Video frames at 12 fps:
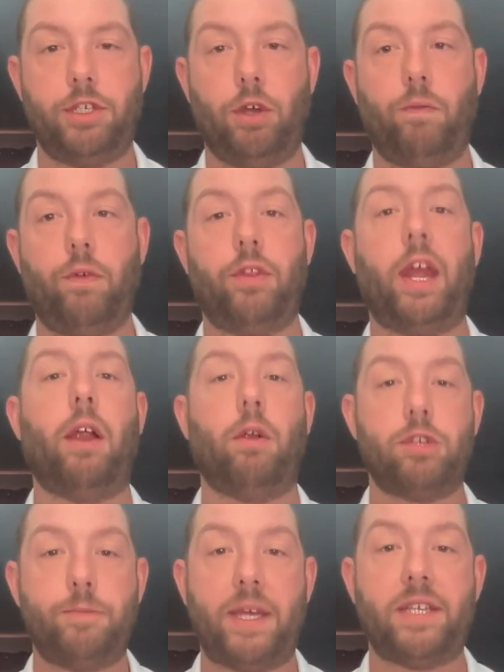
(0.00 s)
So for the
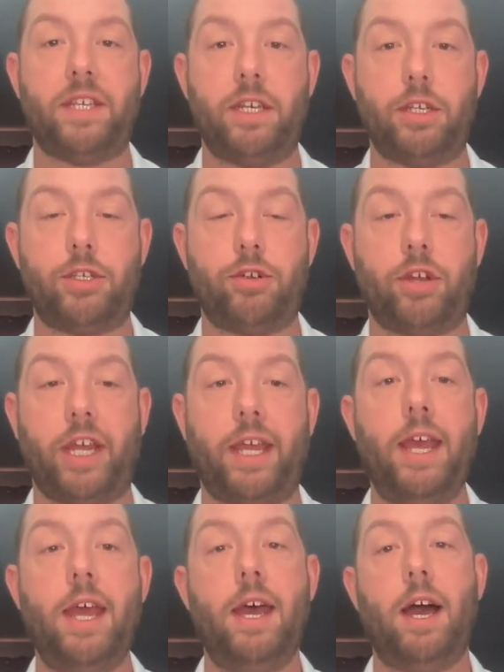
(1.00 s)
aerospace industry,
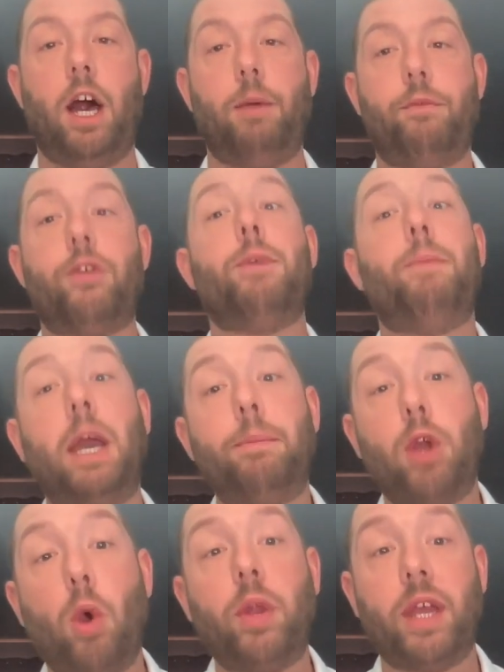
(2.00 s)
for the pipe
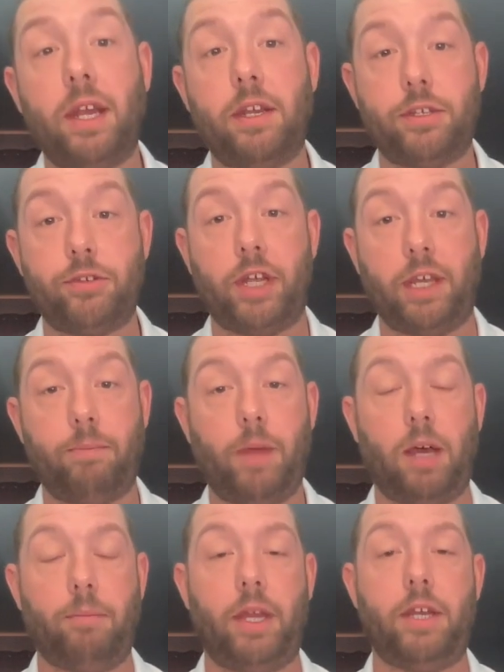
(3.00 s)
coating industry,
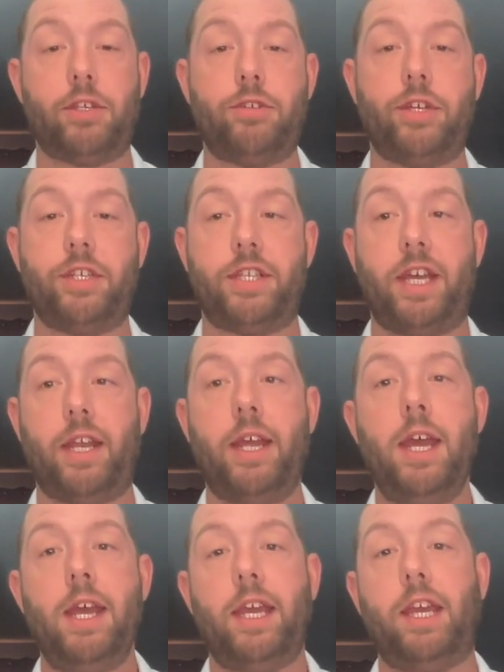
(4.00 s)
industries that
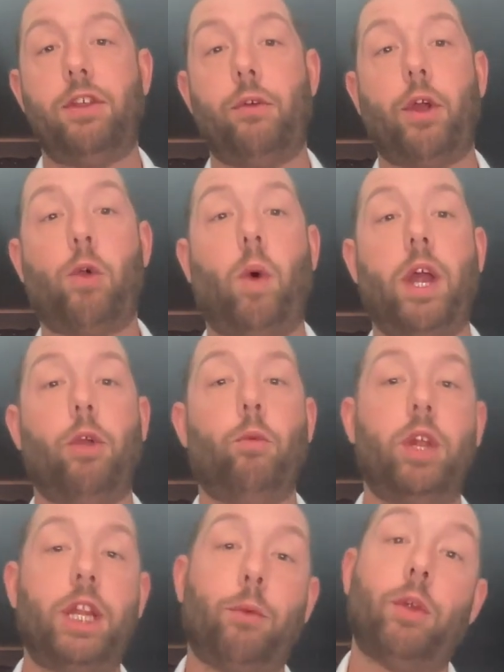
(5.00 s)
either require
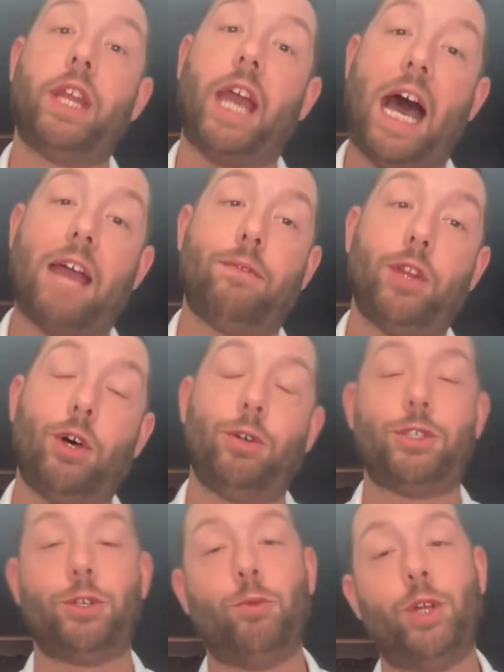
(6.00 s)
really high
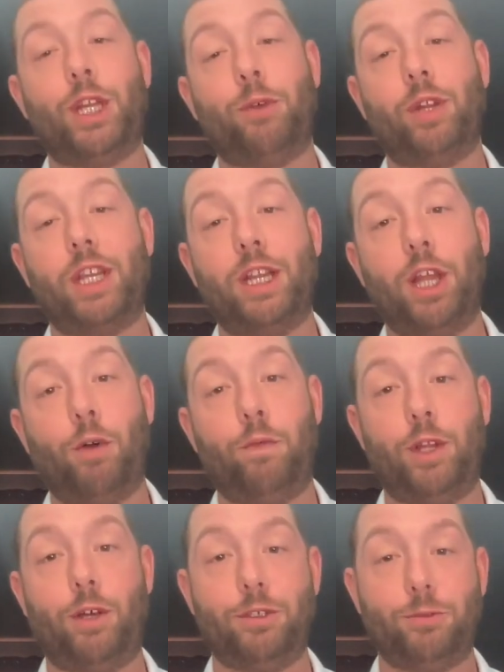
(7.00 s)
flows or really low
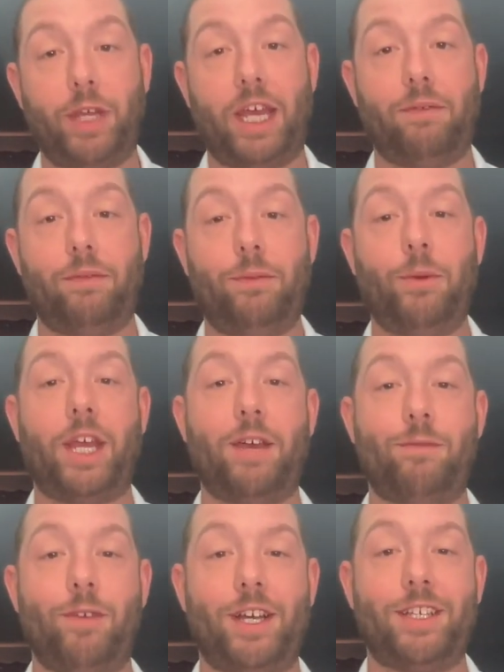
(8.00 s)
flows, we have
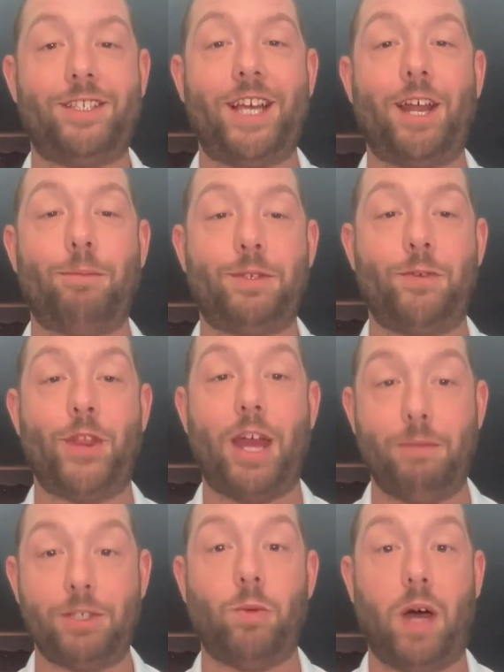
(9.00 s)
setups for
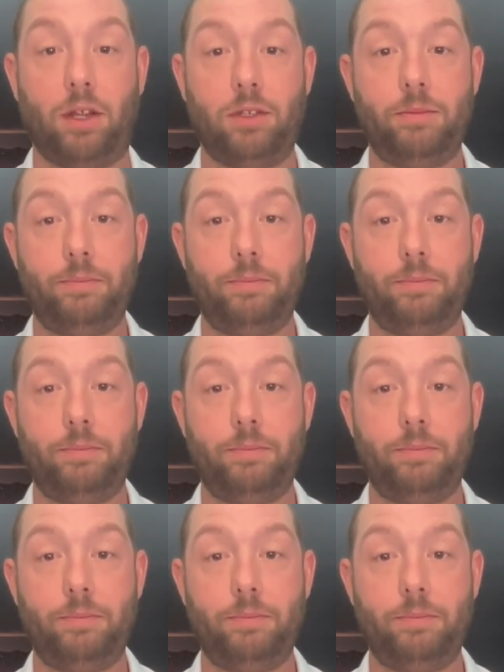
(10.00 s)
them as well.